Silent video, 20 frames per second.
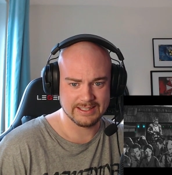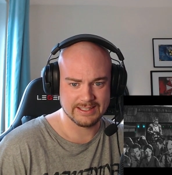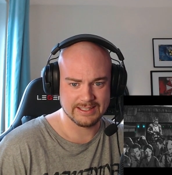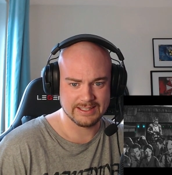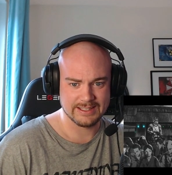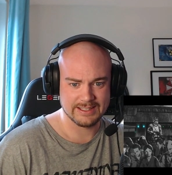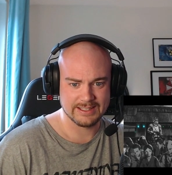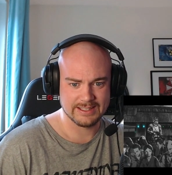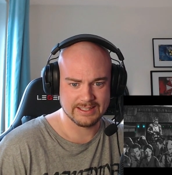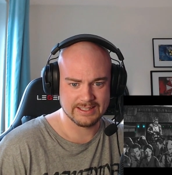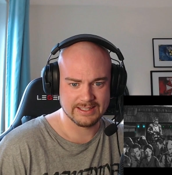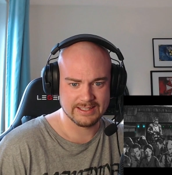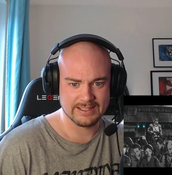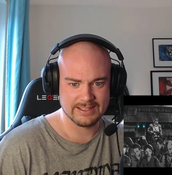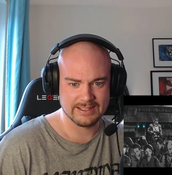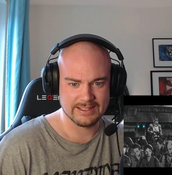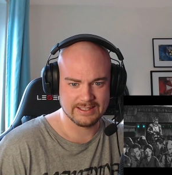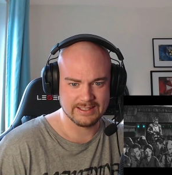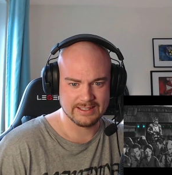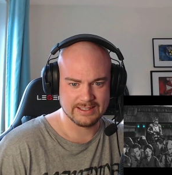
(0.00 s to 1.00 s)

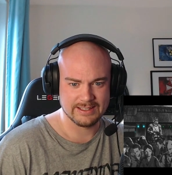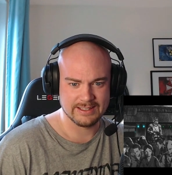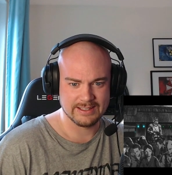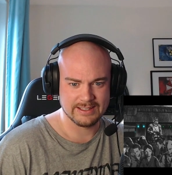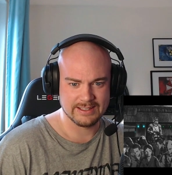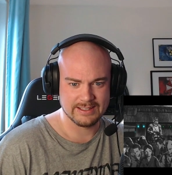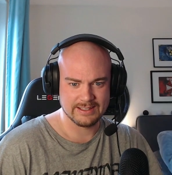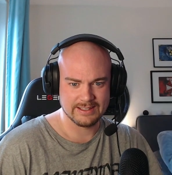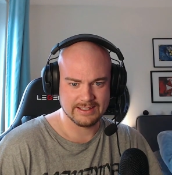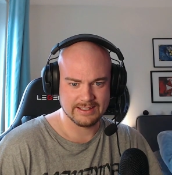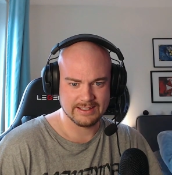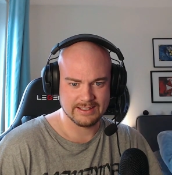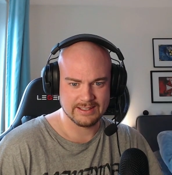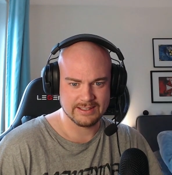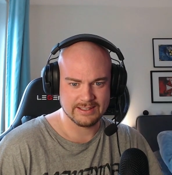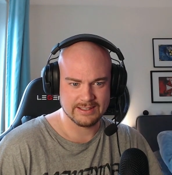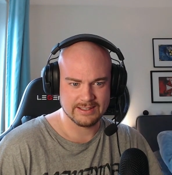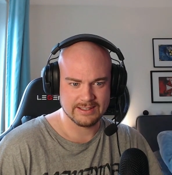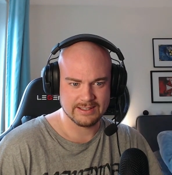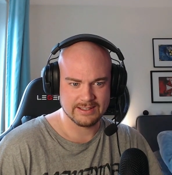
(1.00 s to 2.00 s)

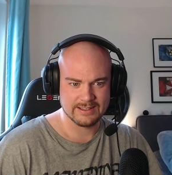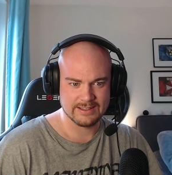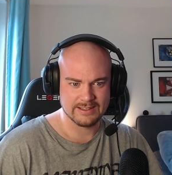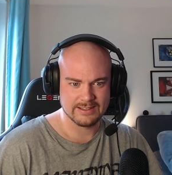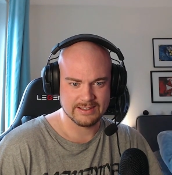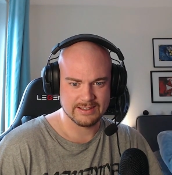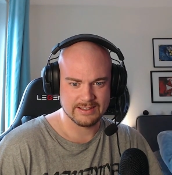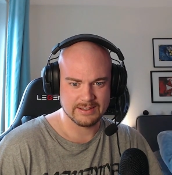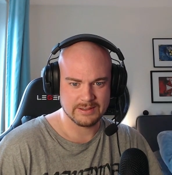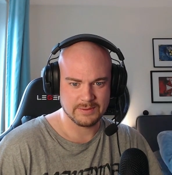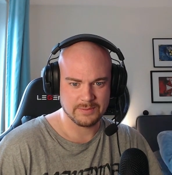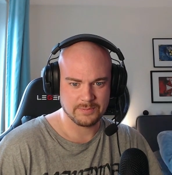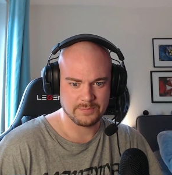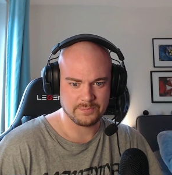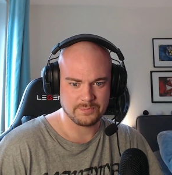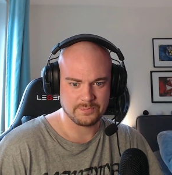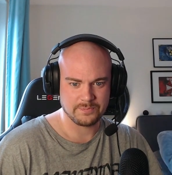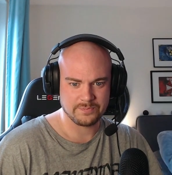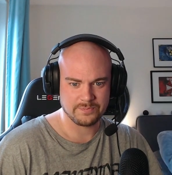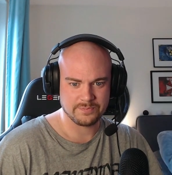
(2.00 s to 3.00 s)

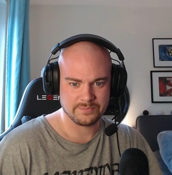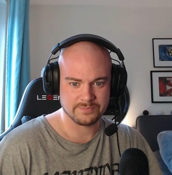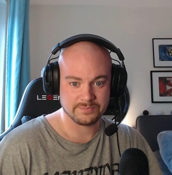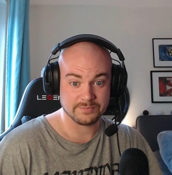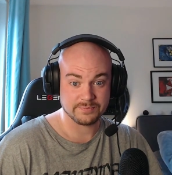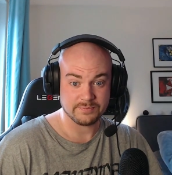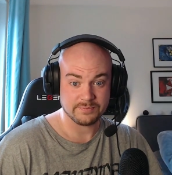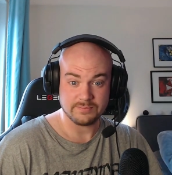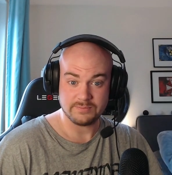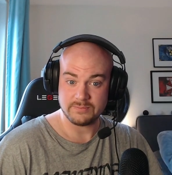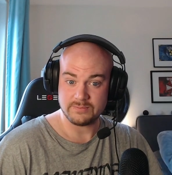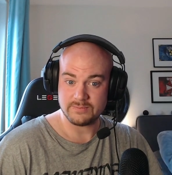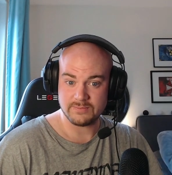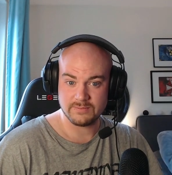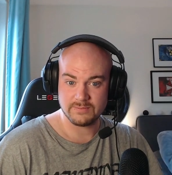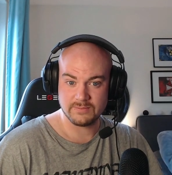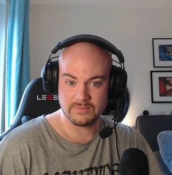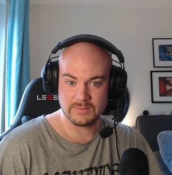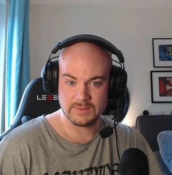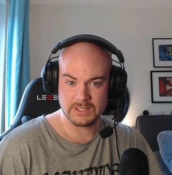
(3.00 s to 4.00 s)

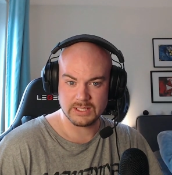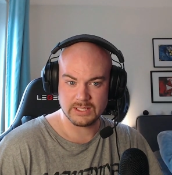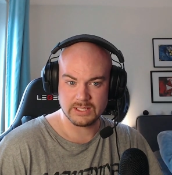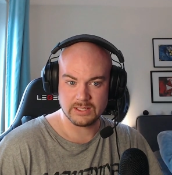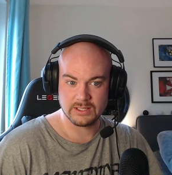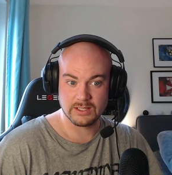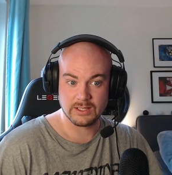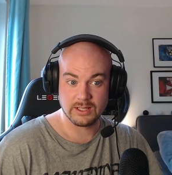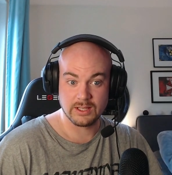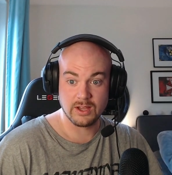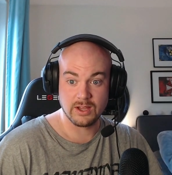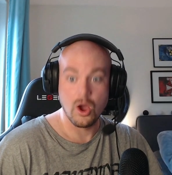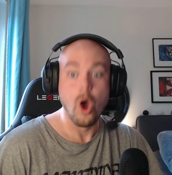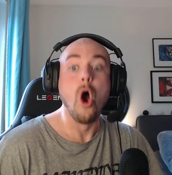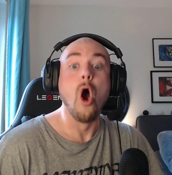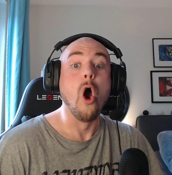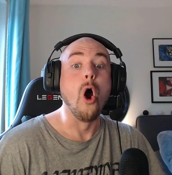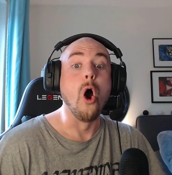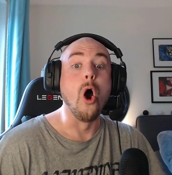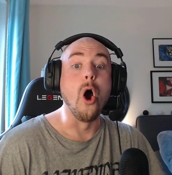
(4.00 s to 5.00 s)

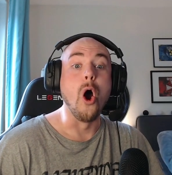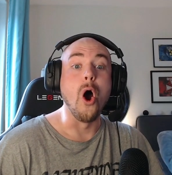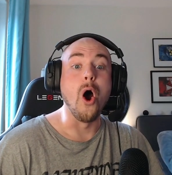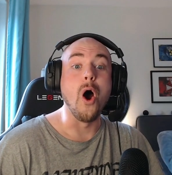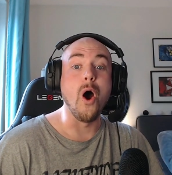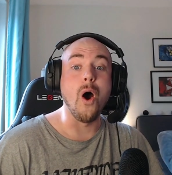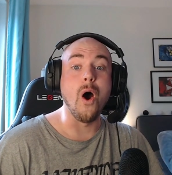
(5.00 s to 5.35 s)
Nobody speaks.